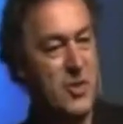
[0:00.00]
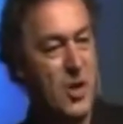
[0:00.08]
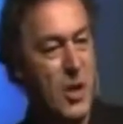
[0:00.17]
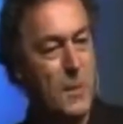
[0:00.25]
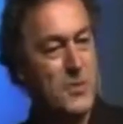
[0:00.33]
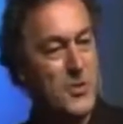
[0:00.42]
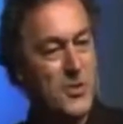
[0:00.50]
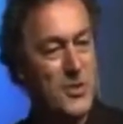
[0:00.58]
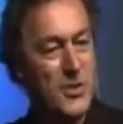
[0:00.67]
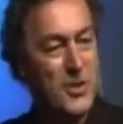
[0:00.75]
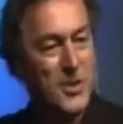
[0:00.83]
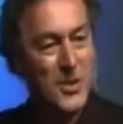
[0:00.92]
Jobs,
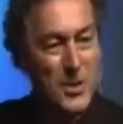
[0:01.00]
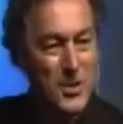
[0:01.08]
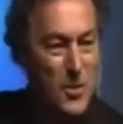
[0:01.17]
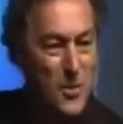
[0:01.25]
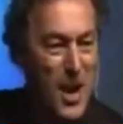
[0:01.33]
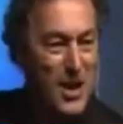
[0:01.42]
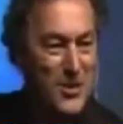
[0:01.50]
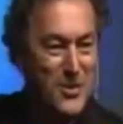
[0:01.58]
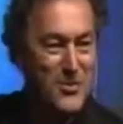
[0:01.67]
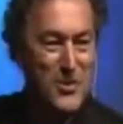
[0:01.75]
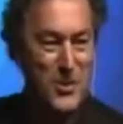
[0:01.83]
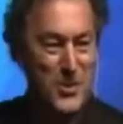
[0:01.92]
who made
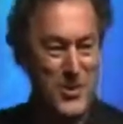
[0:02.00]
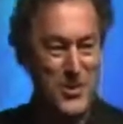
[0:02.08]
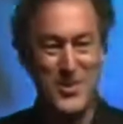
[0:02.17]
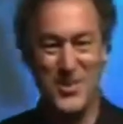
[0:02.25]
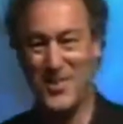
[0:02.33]
the future